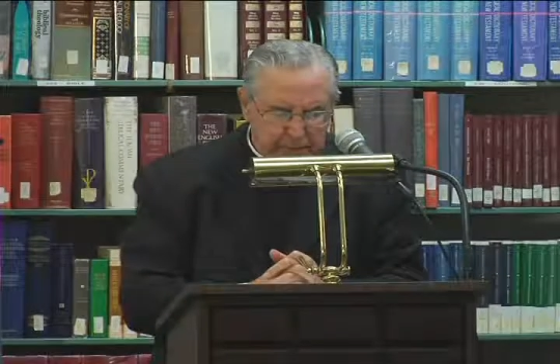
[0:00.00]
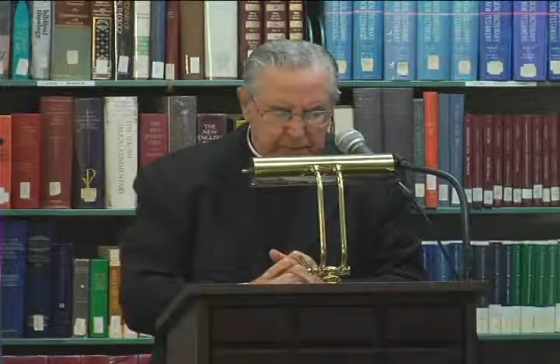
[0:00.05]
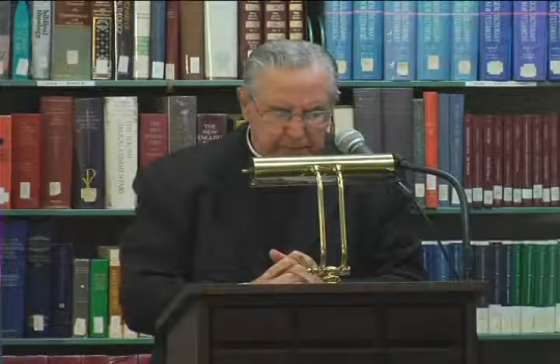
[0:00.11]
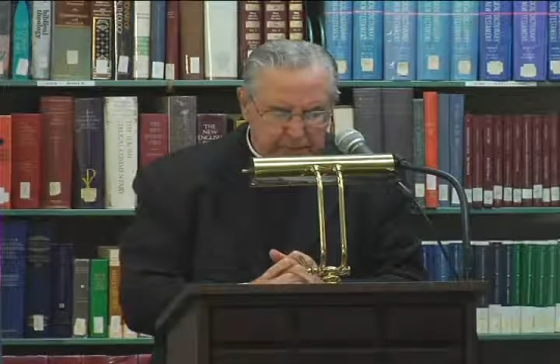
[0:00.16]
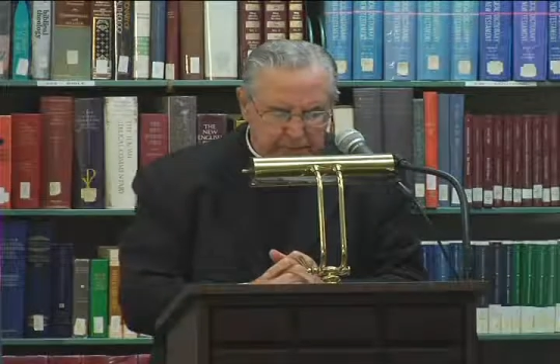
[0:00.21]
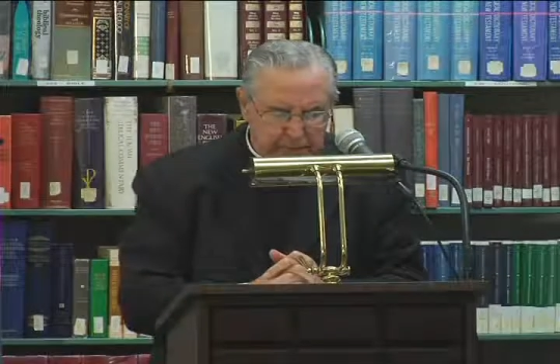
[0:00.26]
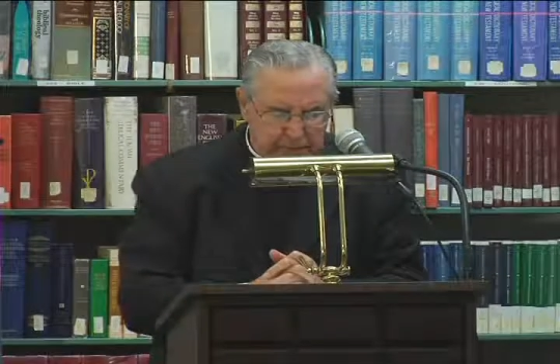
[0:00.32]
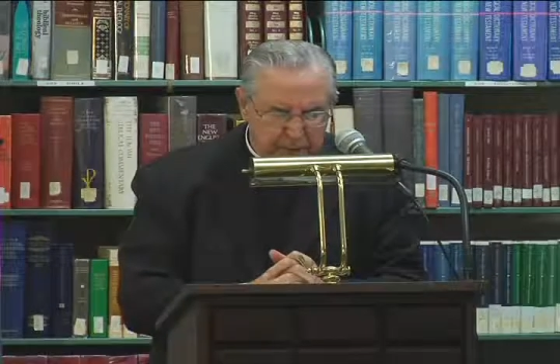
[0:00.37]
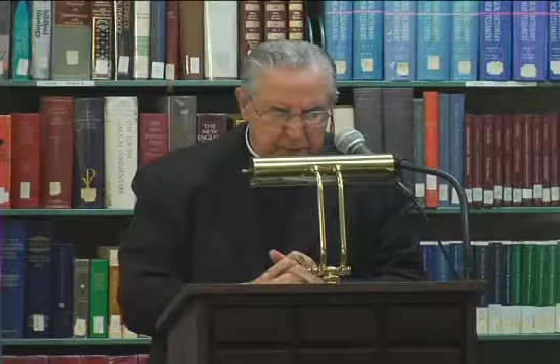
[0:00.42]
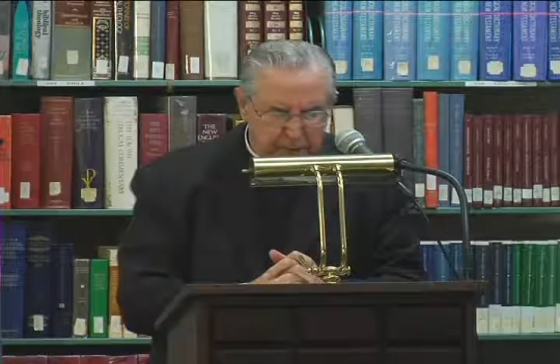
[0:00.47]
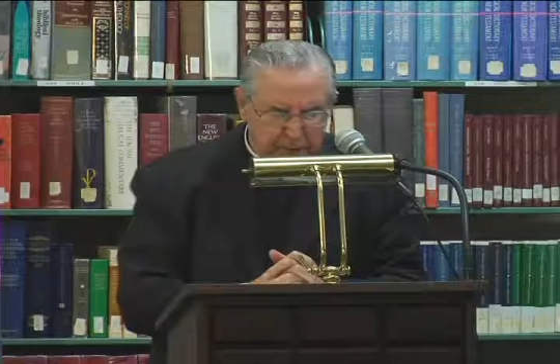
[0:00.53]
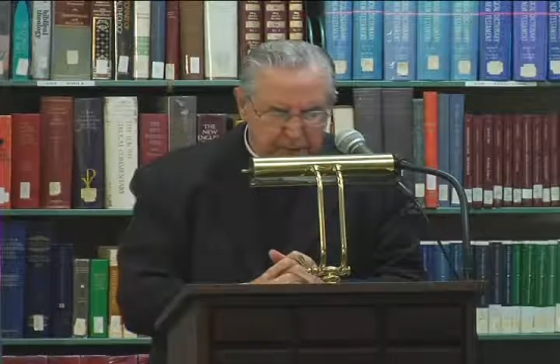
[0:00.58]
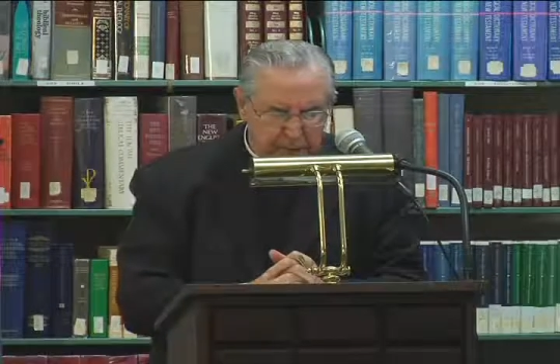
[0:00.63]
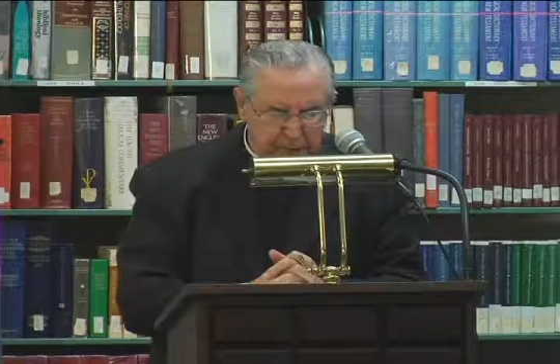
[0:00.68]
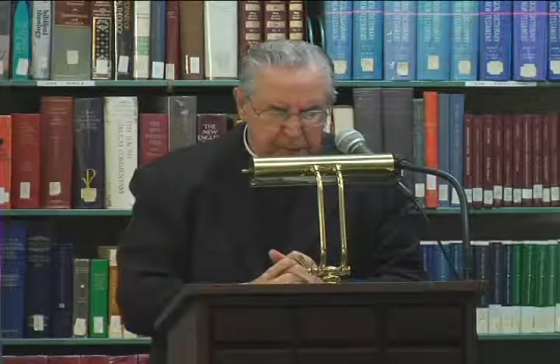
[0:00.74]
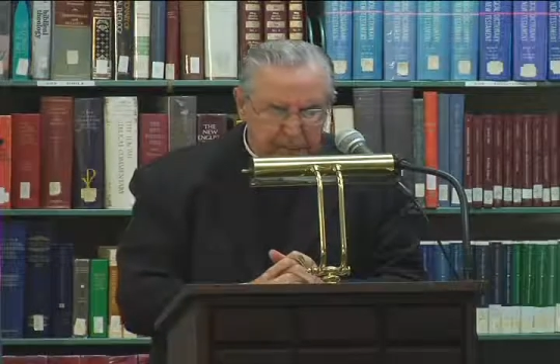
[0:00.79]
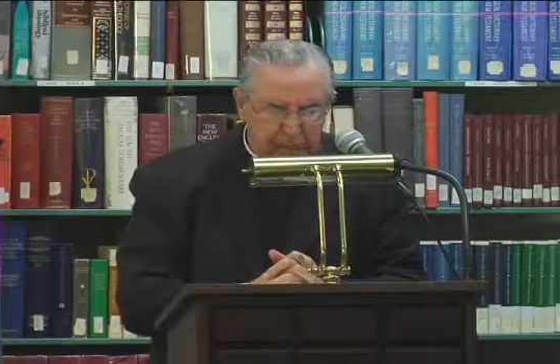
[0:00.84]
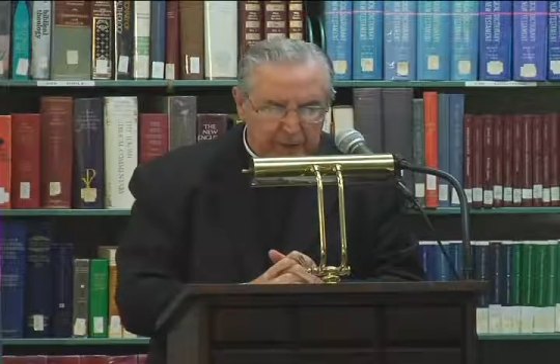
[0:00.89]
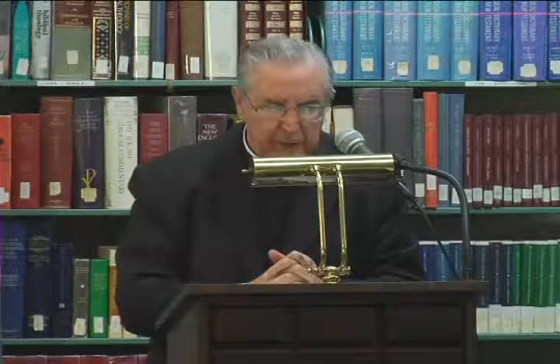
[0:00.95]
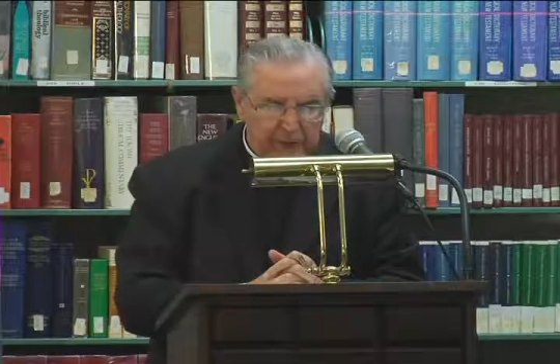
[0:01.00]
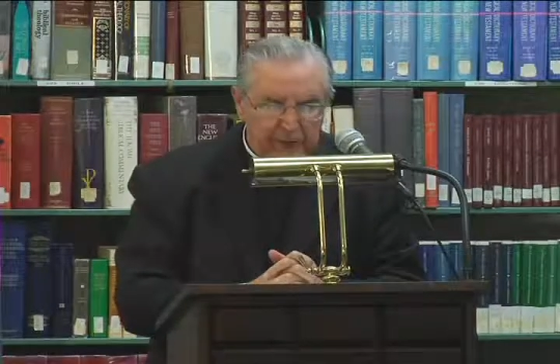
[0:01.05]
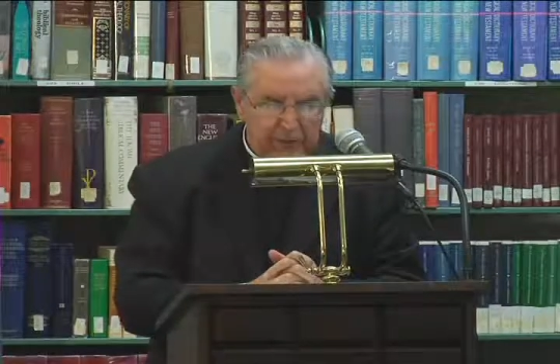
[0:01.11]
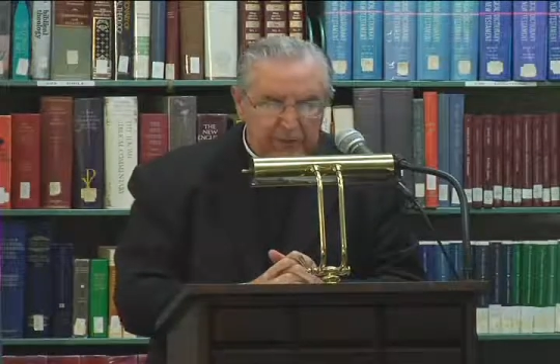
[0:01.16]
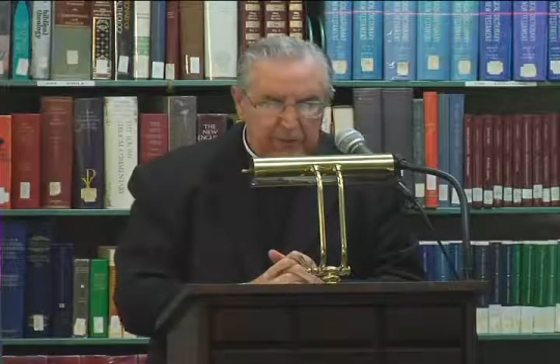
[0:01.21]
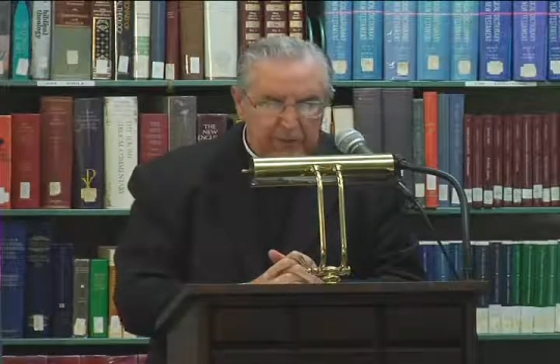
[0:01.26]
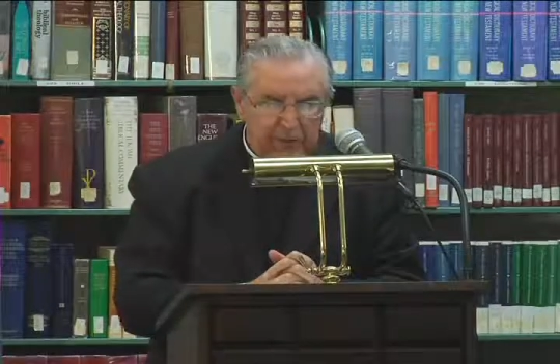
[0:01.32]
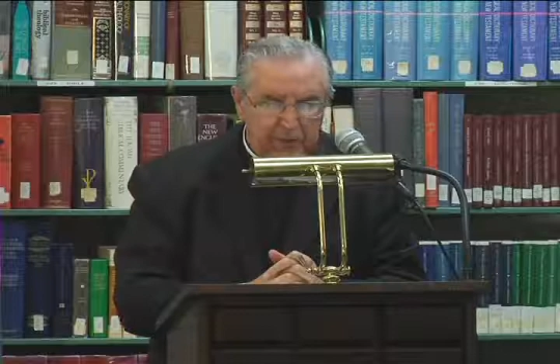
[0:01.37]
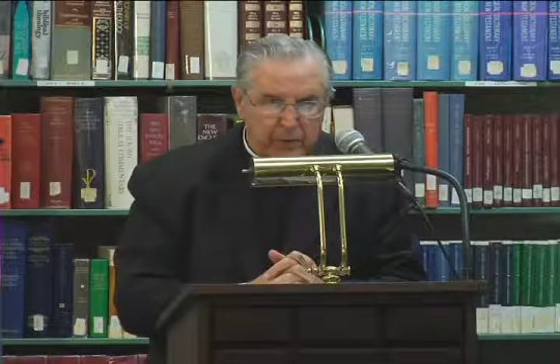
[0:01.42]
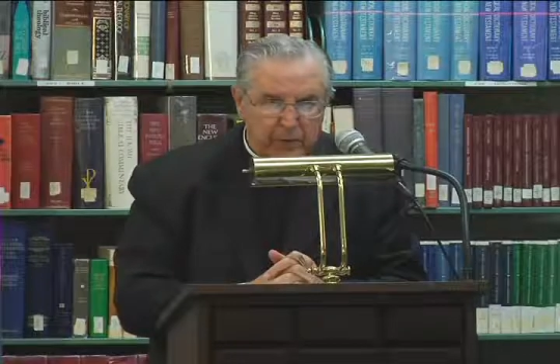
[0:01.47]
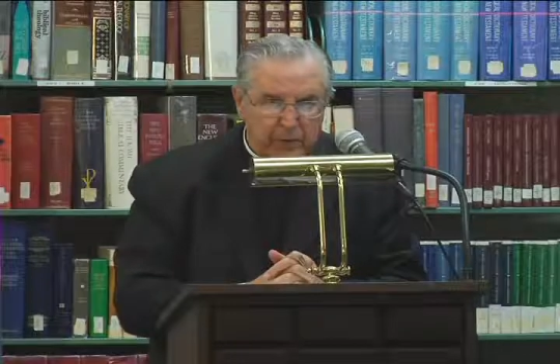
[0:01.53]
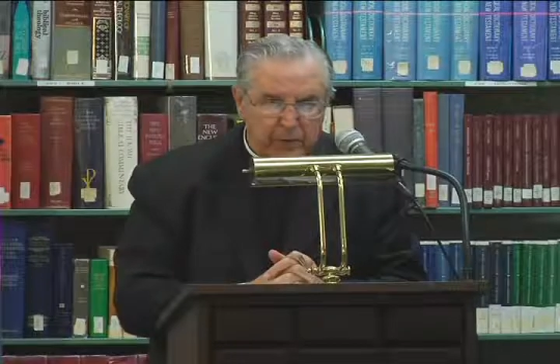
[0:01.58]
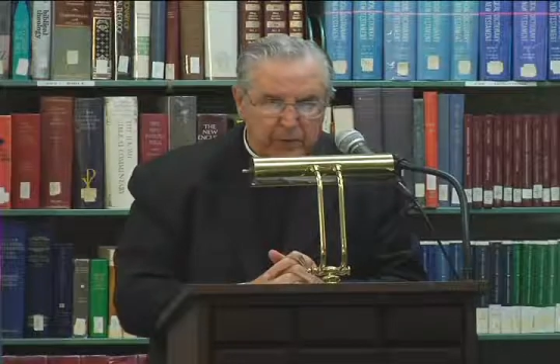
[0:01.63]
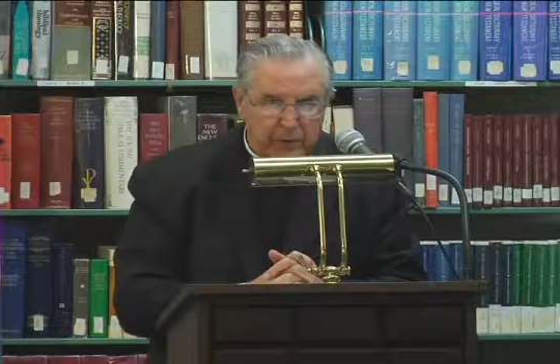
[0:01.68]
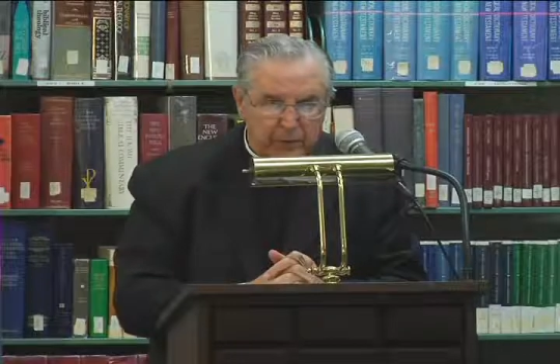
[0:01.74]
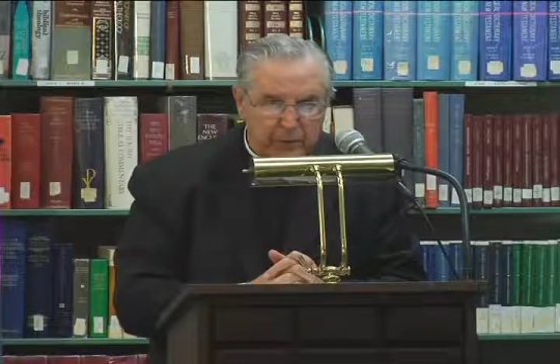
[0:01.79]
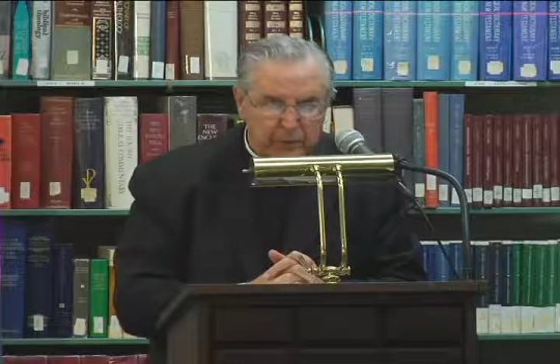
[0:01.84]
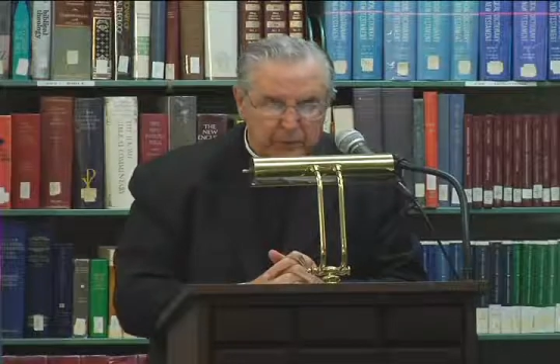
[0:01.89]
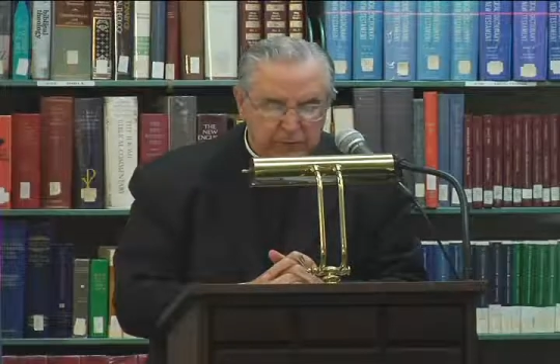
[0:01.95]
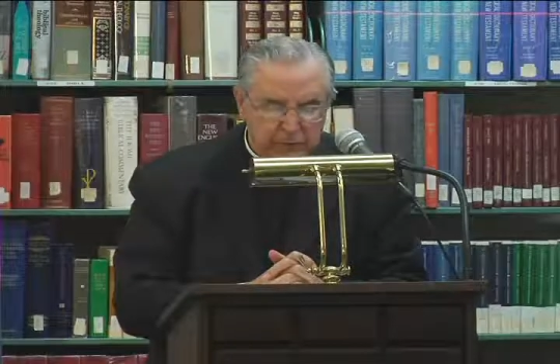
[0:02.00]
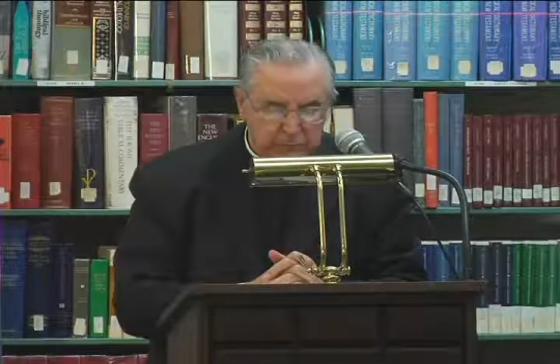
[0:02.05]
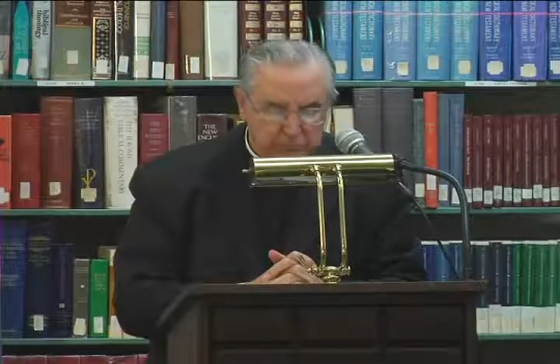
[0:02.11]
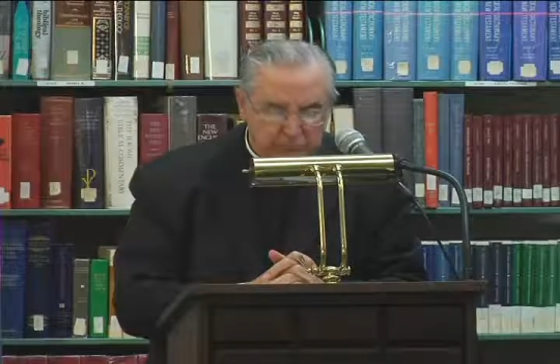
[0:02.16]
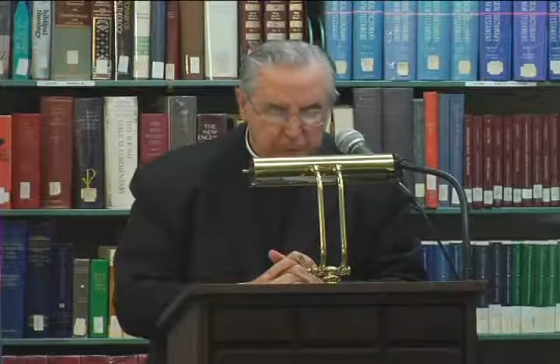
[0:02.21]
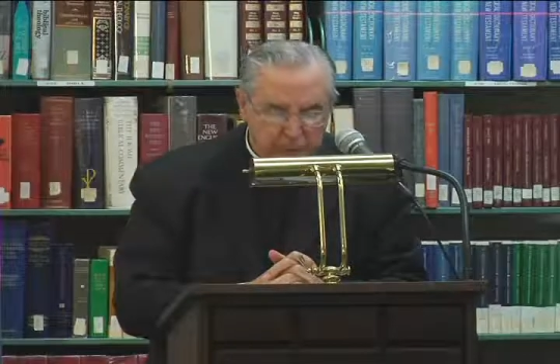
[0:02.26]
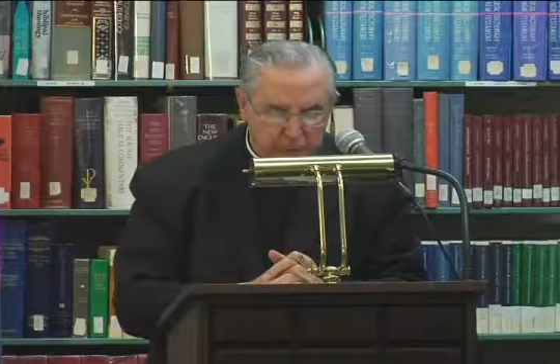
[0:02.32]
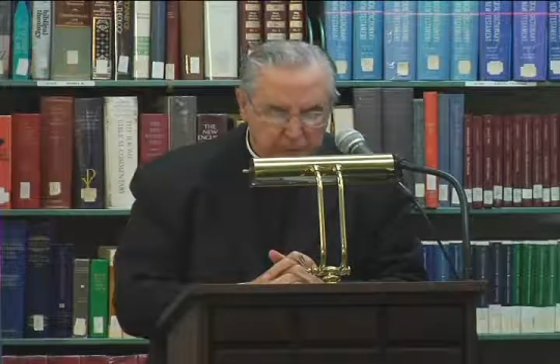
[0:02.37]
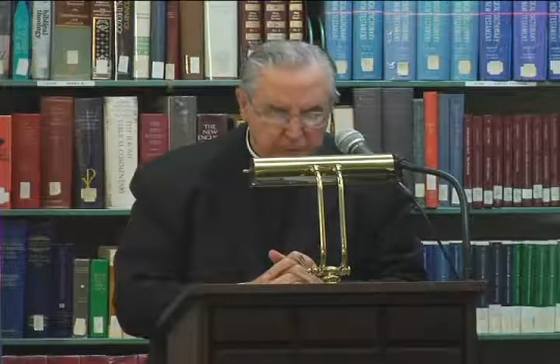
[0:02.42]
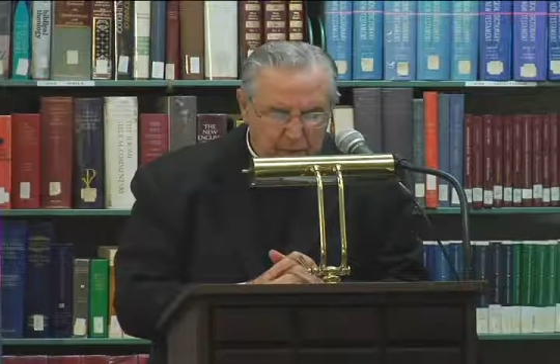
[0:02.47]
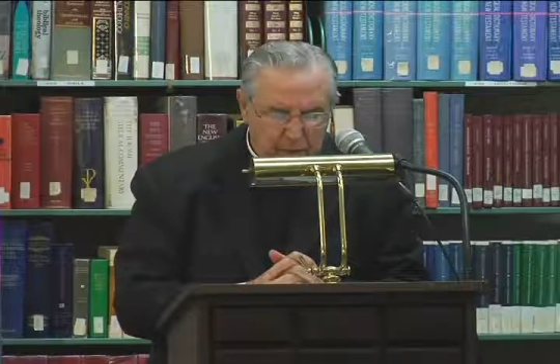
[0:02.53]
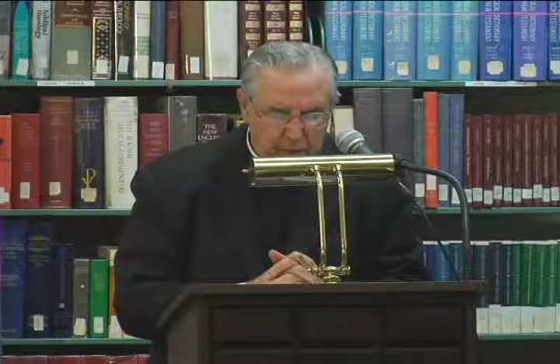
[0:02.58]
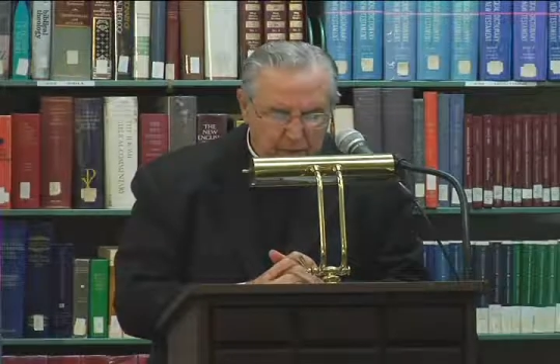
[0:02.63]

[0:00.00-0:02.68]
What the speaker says: today resonates very well